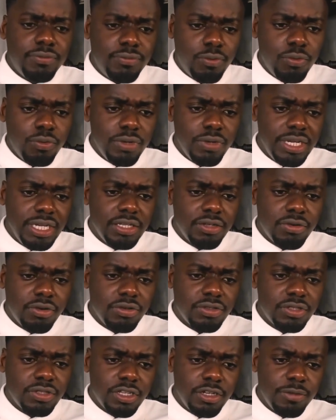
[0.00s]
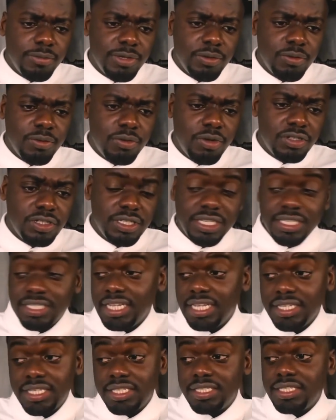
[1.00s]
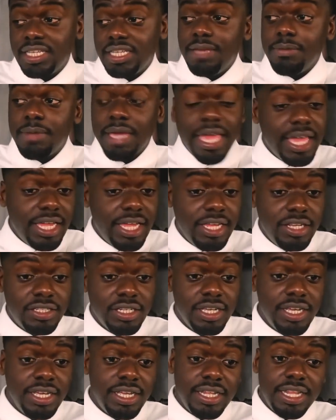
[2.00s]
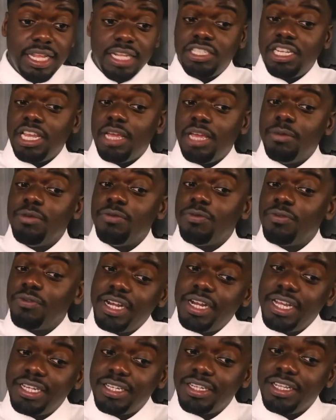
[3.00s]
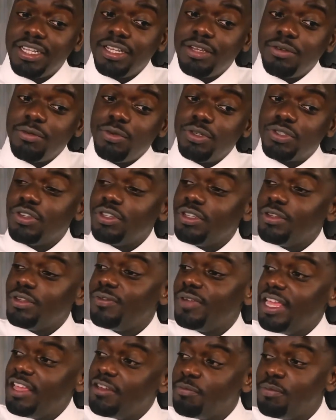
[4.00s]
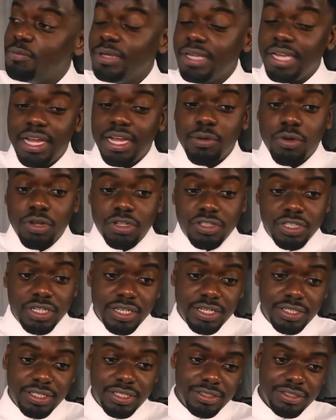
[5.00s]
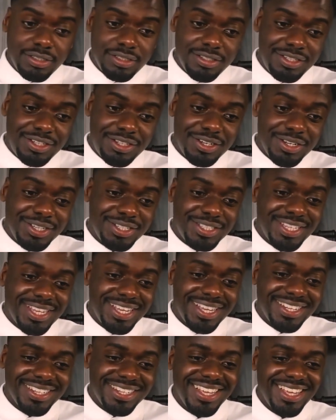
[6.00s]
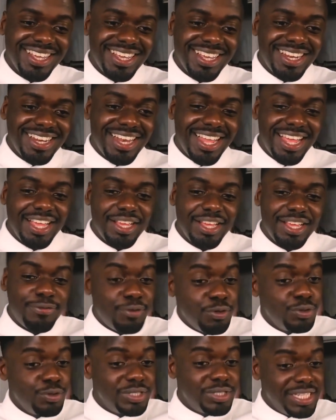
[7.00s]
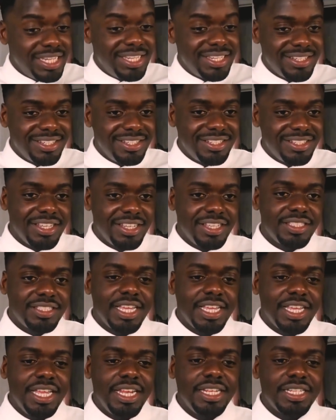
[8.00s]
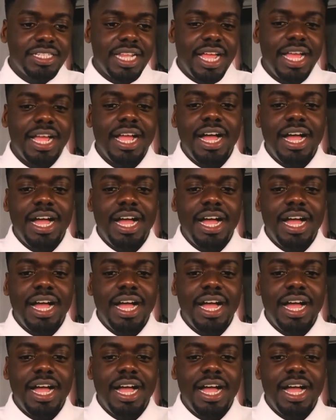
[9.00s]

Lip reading: 15-year-olds are going to be watching this. That's the same age that Chairman Fred was on the FBI watch list. You know what I'm saying? Like 14, you know what I'm saying? It's like,